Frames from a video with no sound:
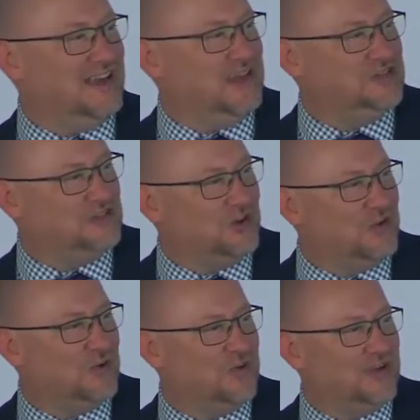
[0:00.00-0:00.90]
And
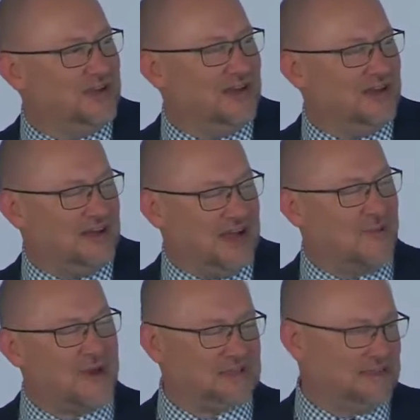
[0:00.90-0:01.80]
so I
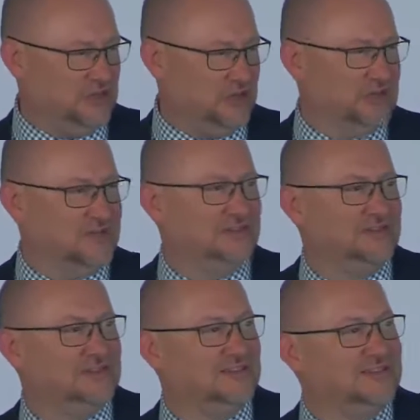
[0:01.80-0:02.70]
am asking you
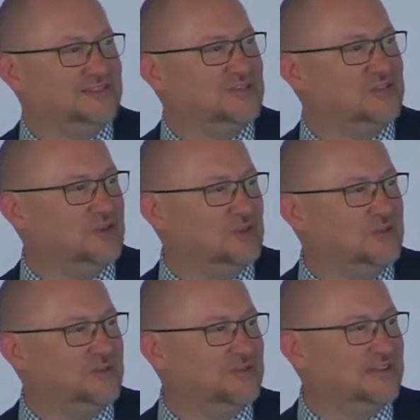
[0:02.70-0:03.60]

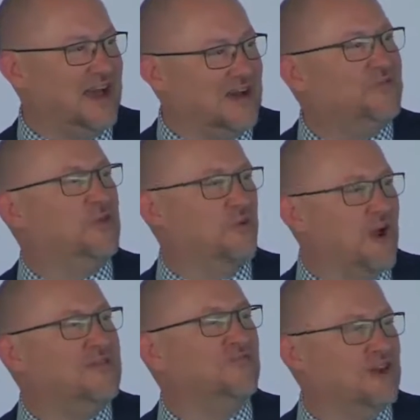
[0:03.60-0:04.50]
to have the
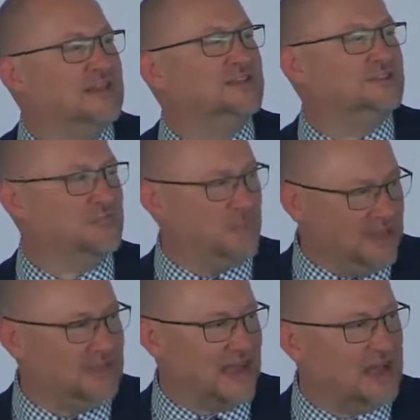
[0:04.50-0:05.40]
bravery to
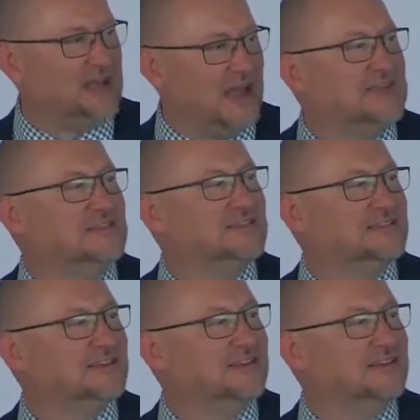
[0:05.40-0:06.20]
be that light.